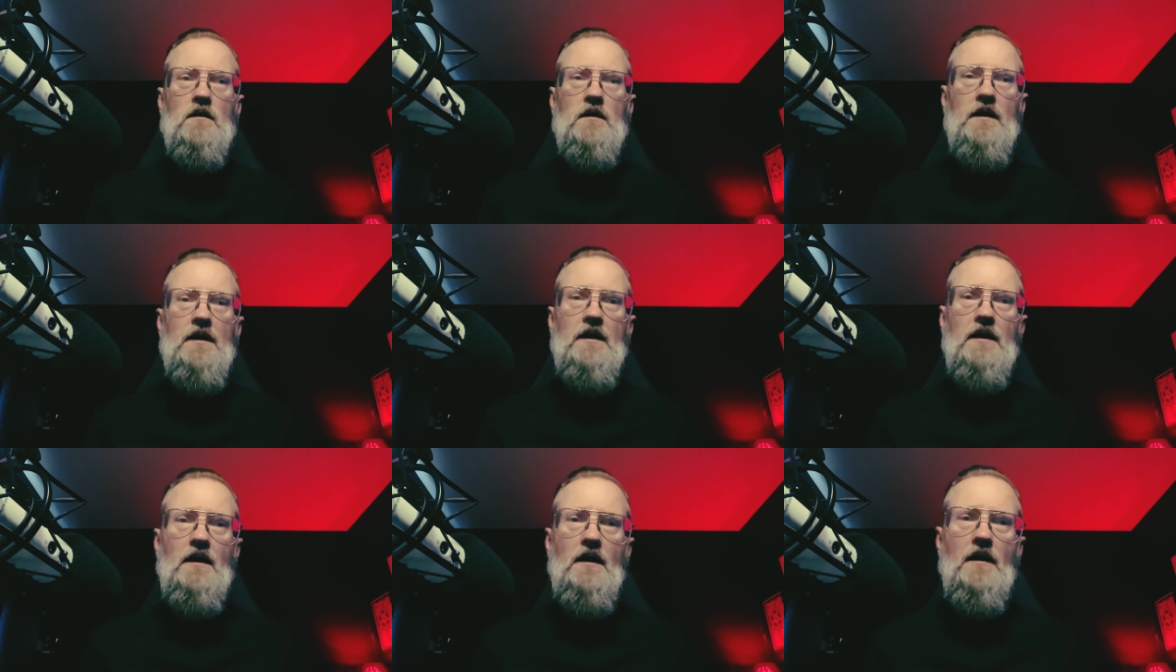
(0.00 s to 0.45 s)

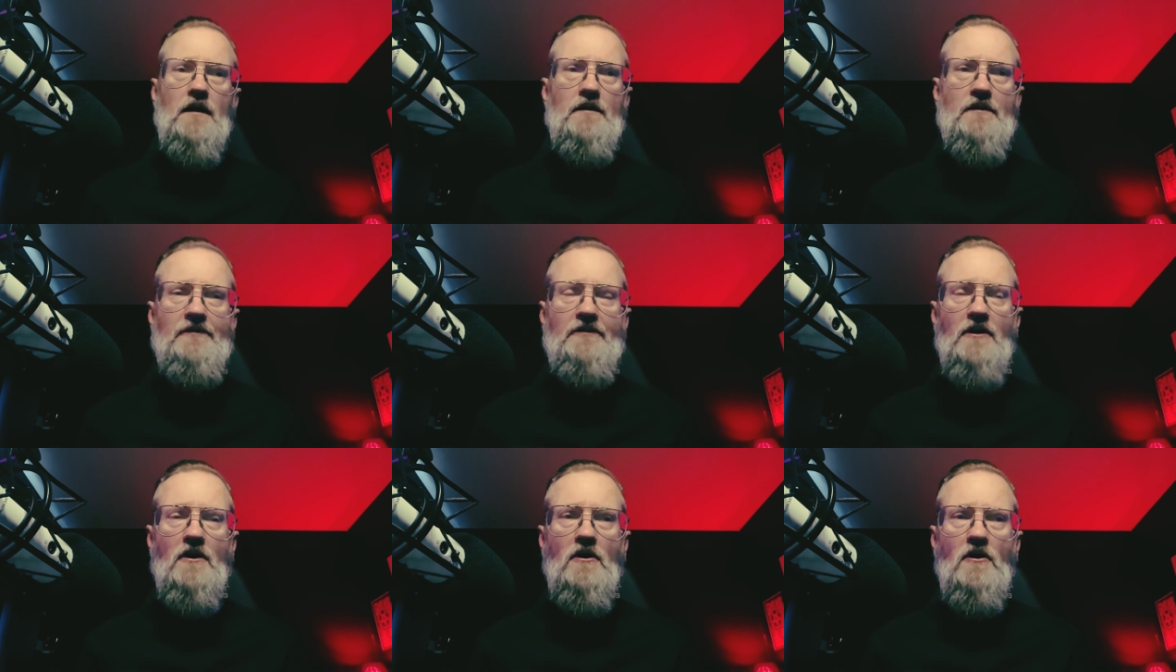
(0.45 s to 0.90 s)
And
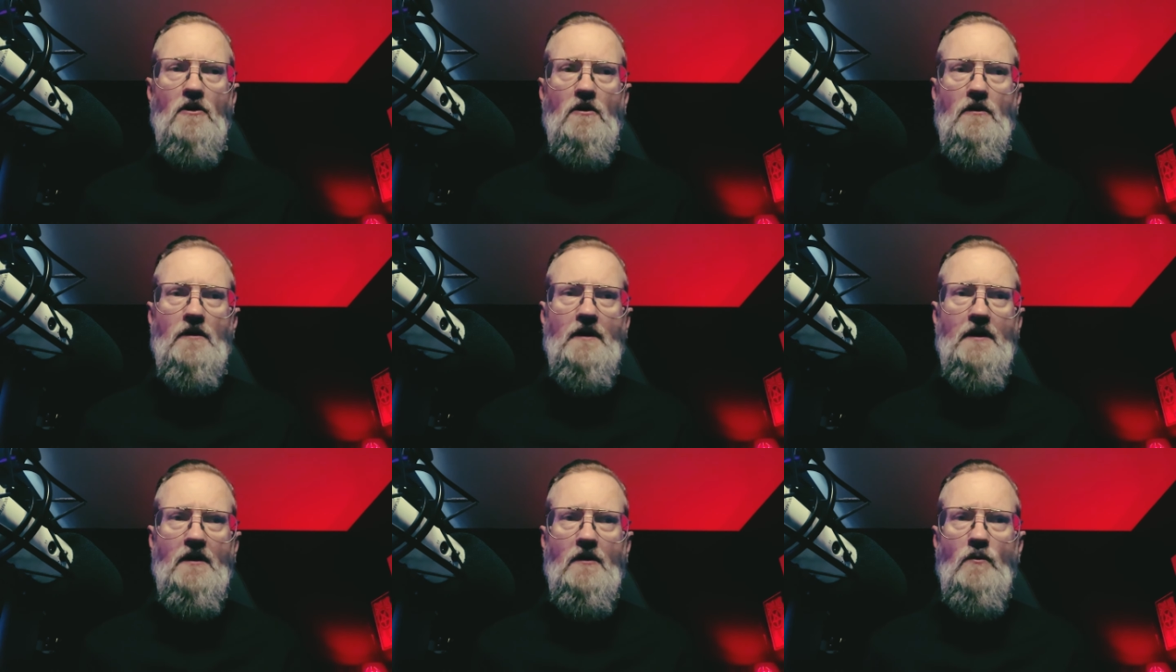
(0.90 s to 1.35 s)

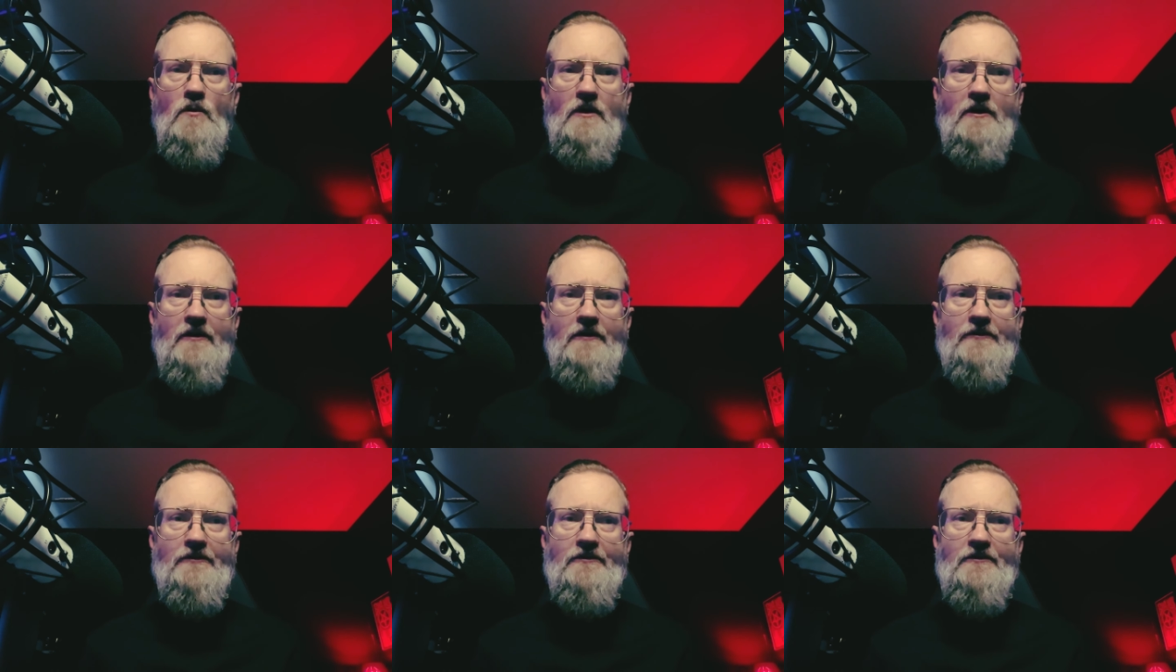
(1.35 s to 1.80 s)
so it
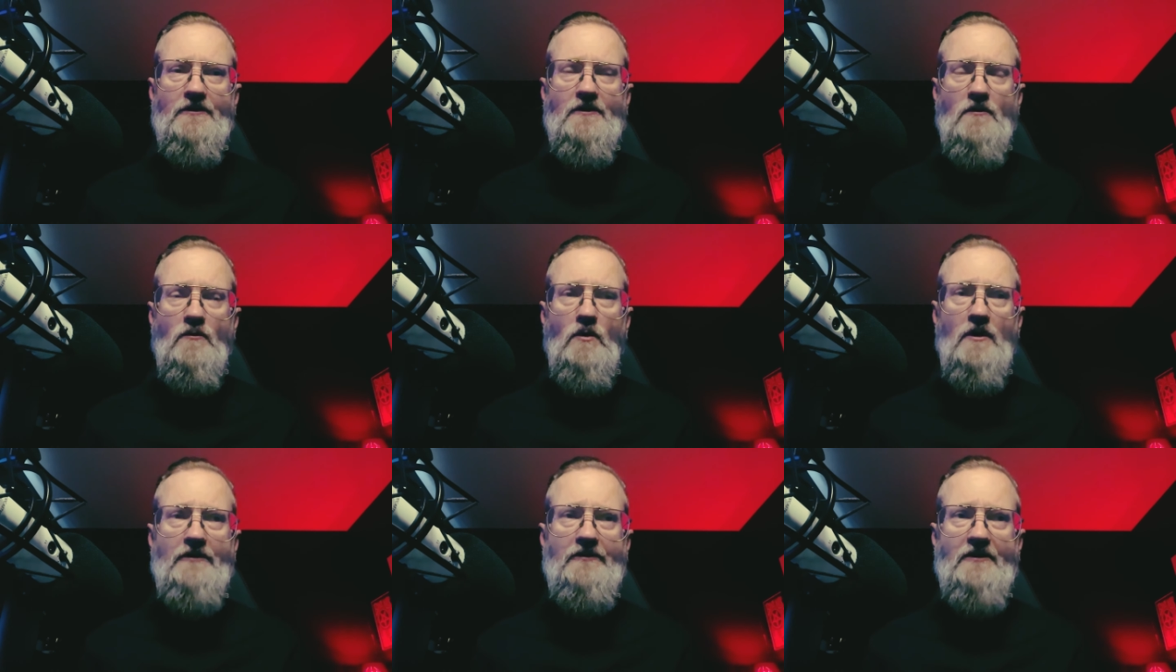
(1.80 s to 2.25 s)
was, it
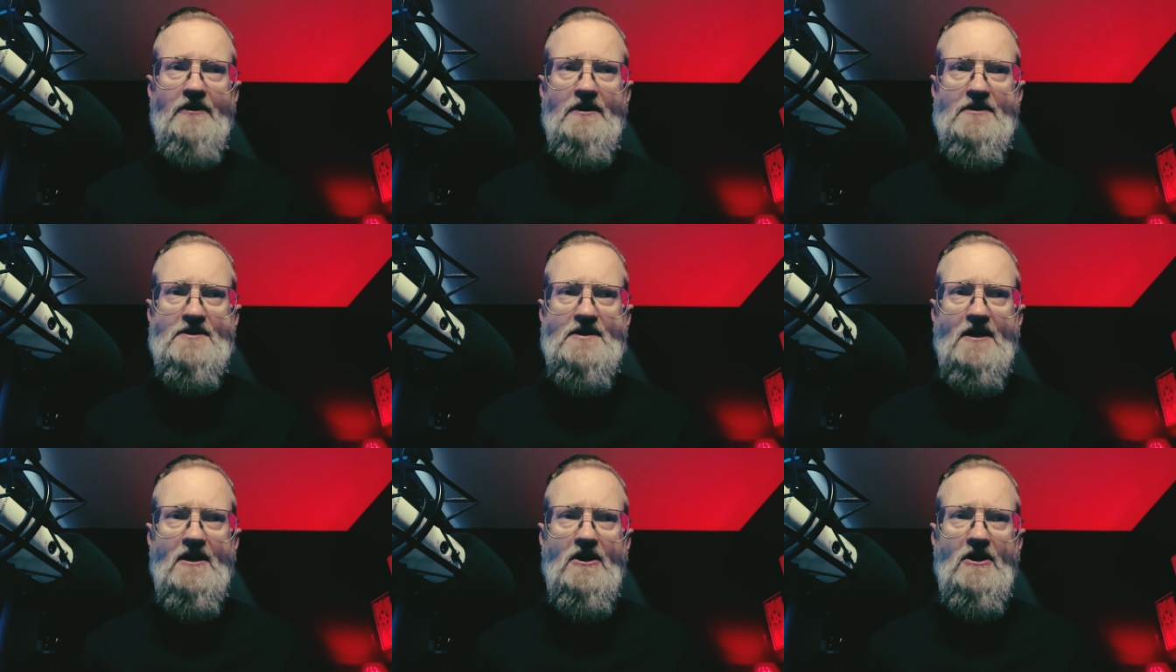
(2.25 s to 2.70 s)
wasn't
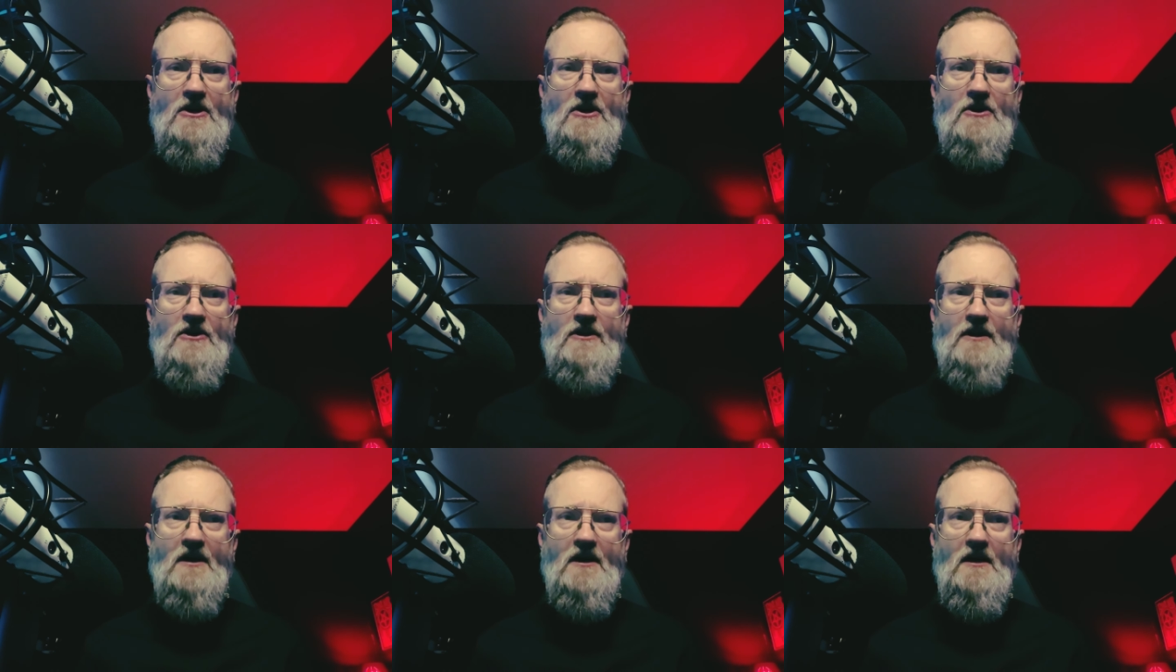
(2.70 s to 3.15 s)

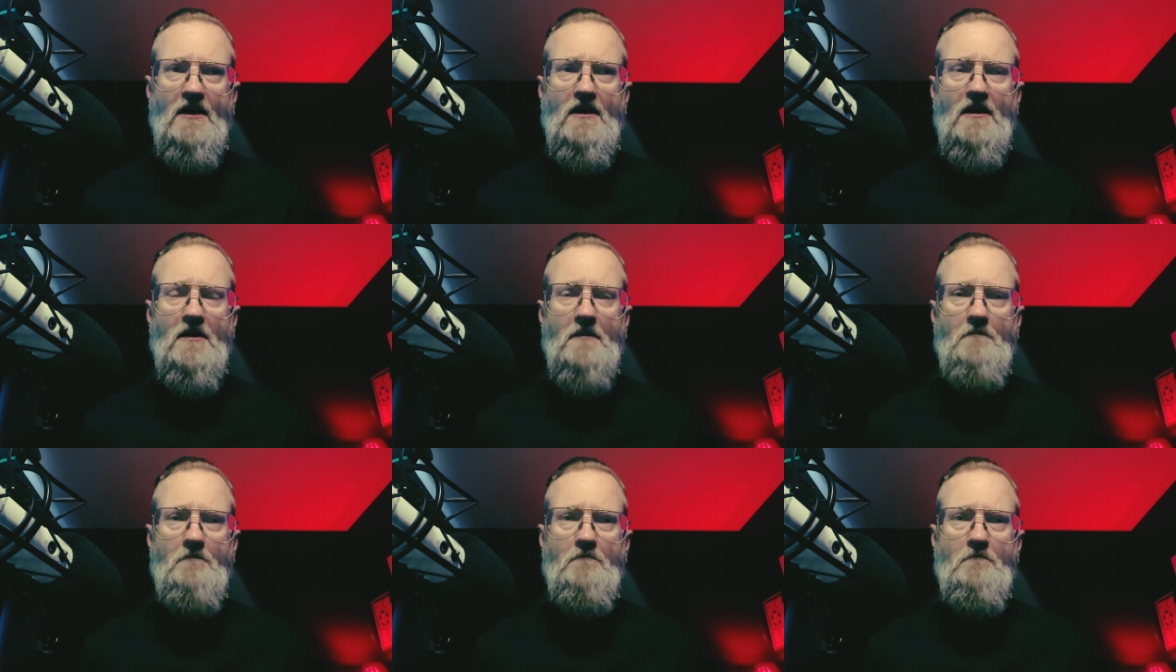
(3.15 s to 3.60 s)
until
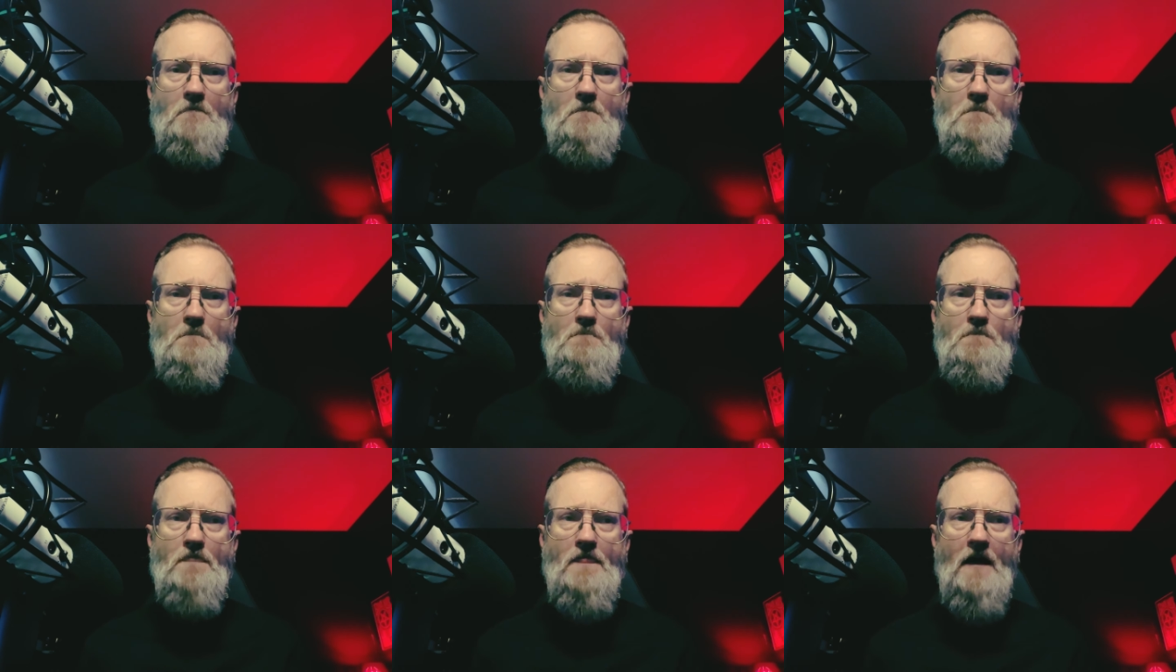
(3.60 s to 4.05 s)
um,
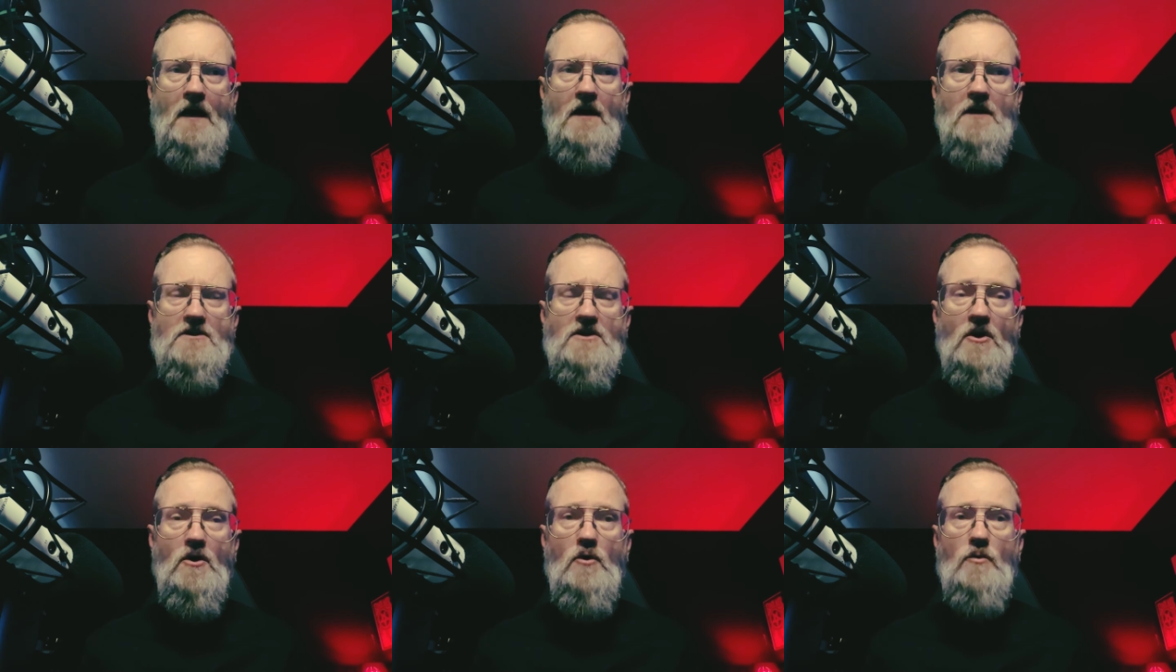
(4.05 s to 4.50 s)

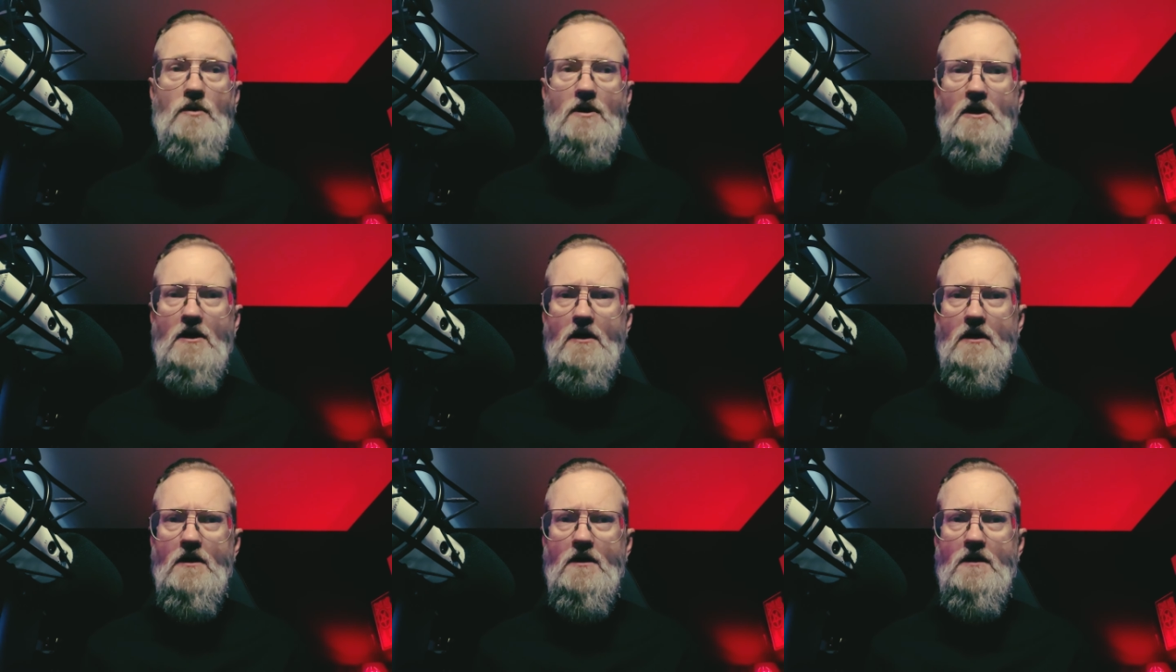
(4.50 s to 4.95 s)

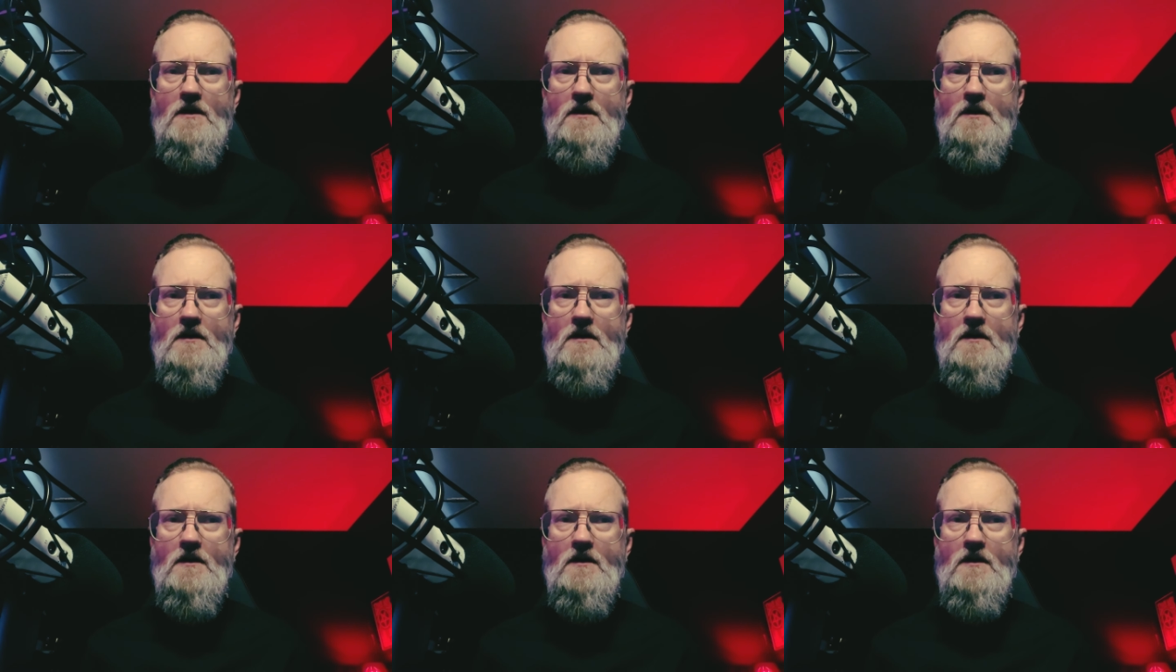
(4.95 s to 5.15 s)
October